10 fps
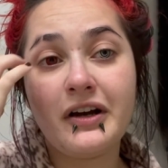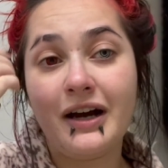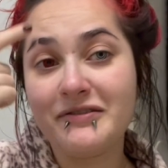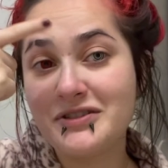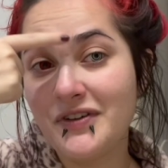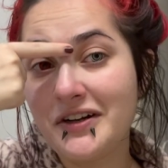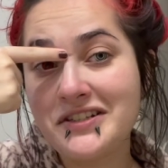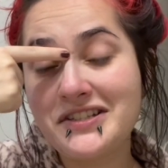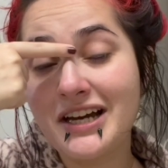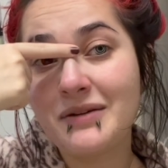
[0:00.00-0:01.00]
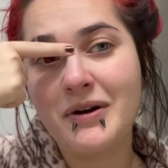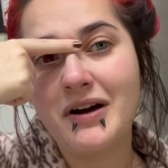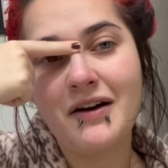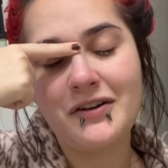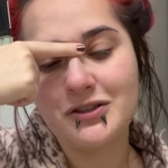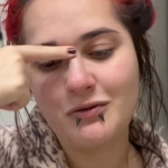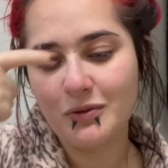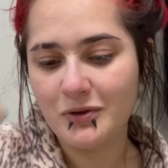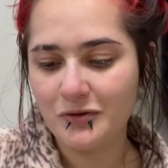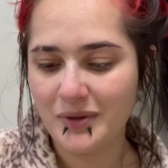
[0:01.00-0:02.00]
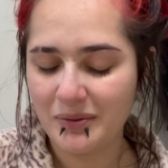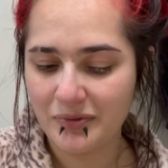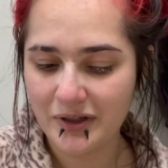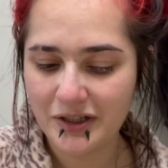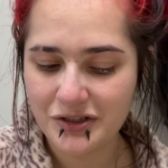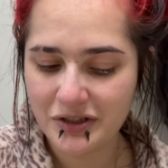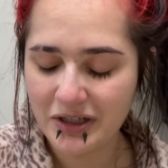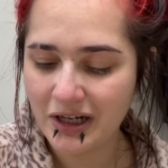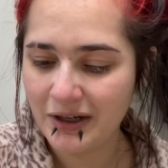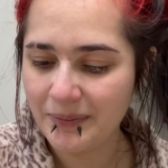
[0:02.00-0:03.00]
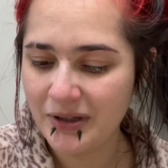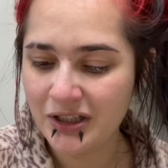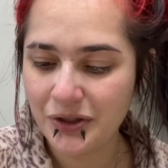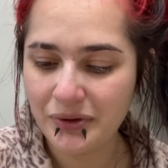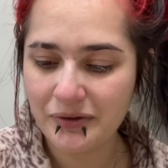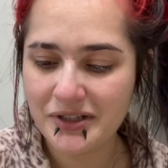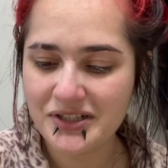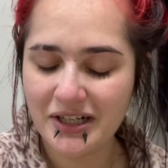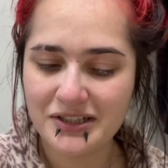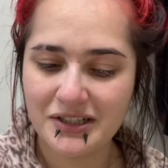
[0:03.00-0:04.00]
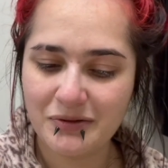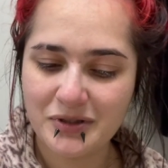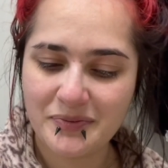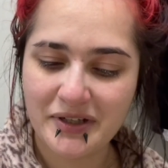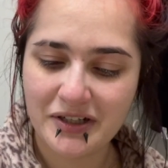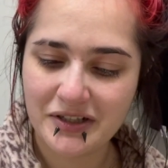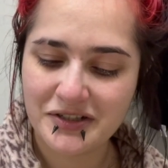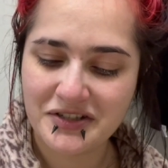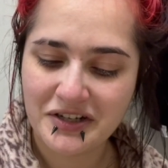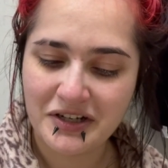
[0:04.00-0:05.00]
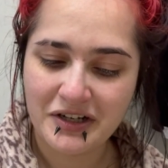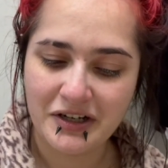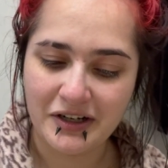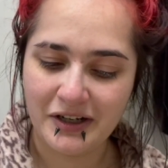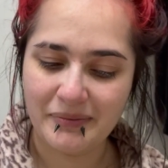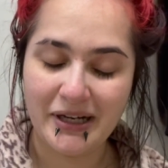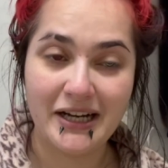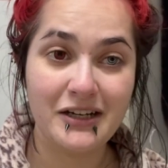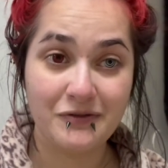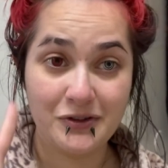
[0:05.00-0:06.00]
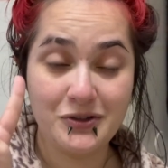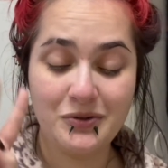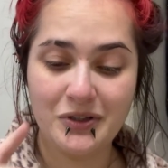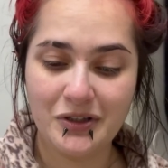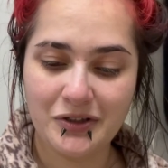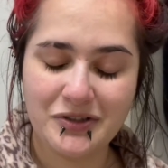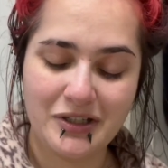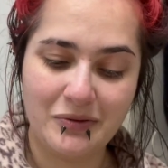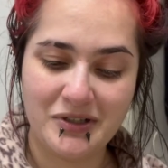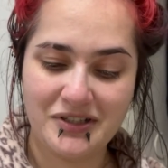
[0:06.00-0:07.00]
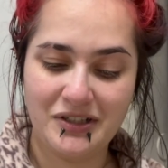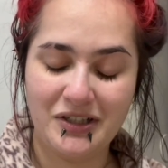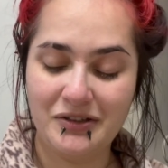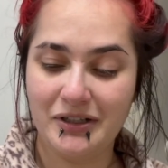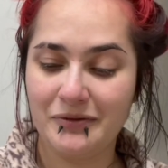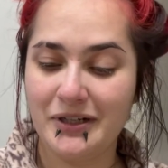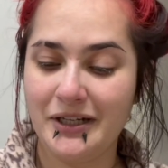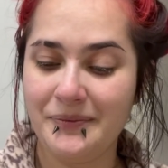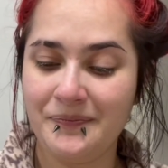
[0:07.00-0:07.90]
I was very sad about having to remove my bridge, and the only reason I did was because I had it for 2 years and it wasn't healing right,